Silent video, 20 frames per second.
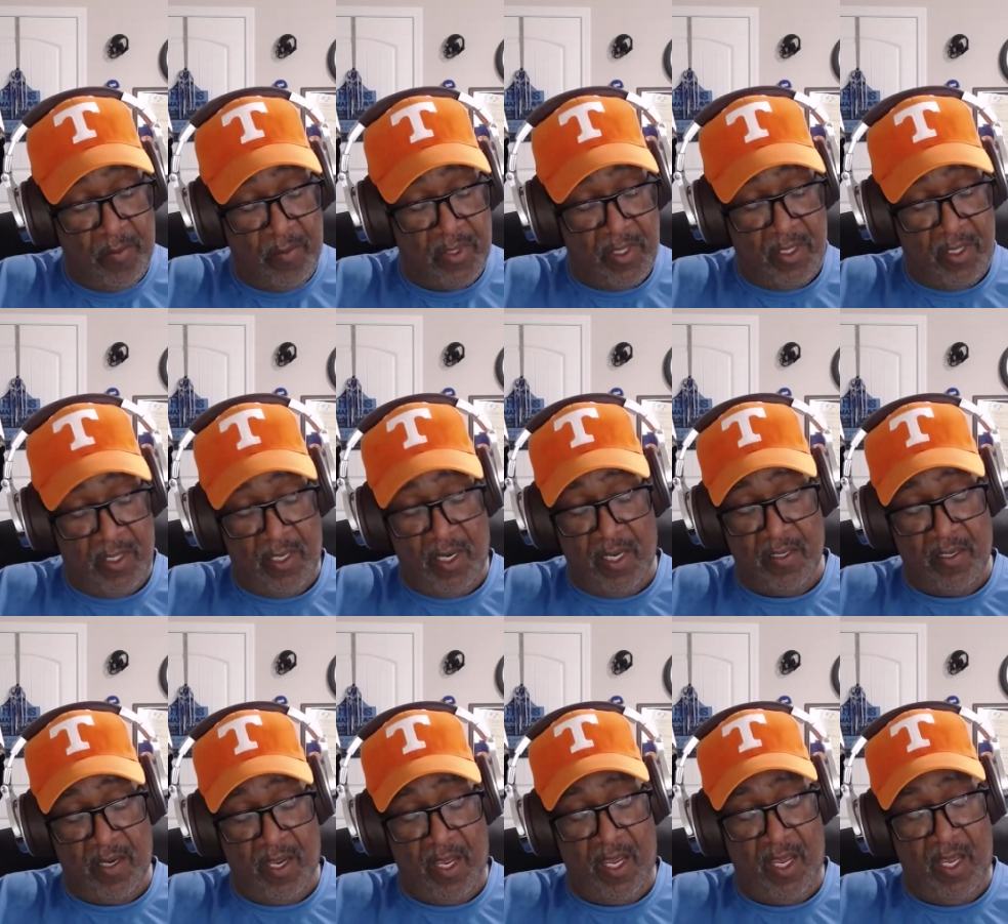as a
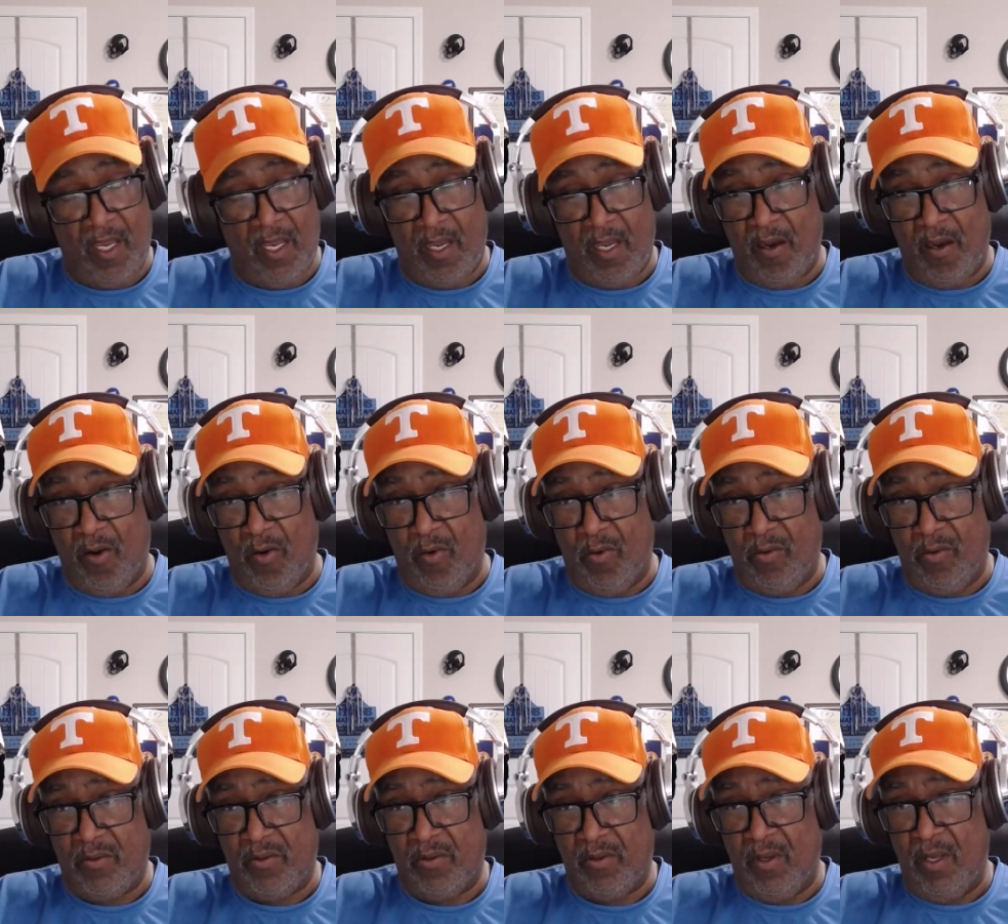head coach.
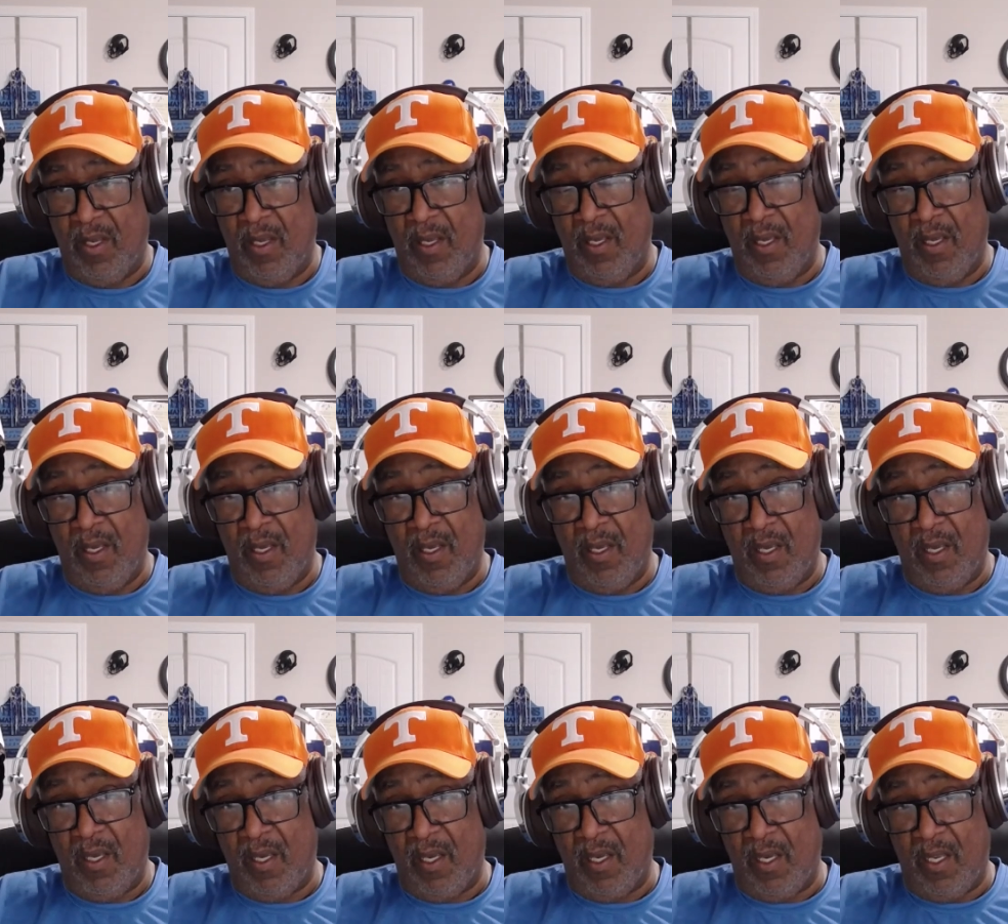And
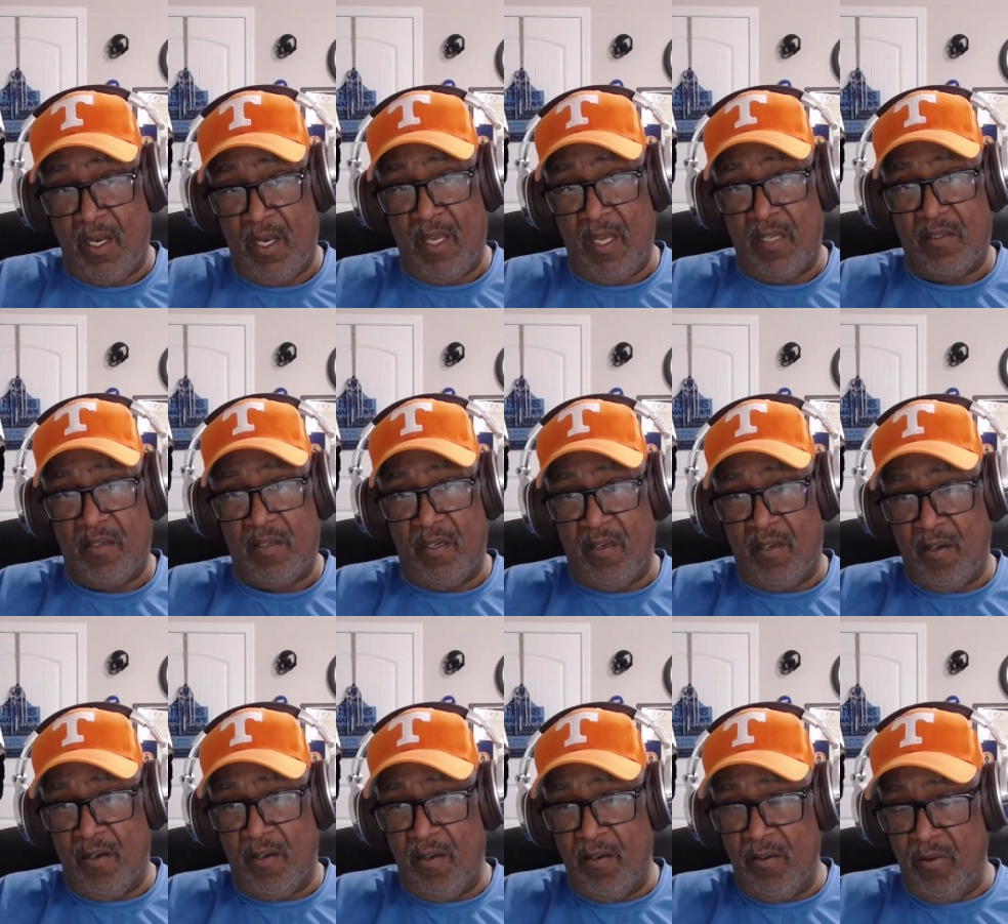that's including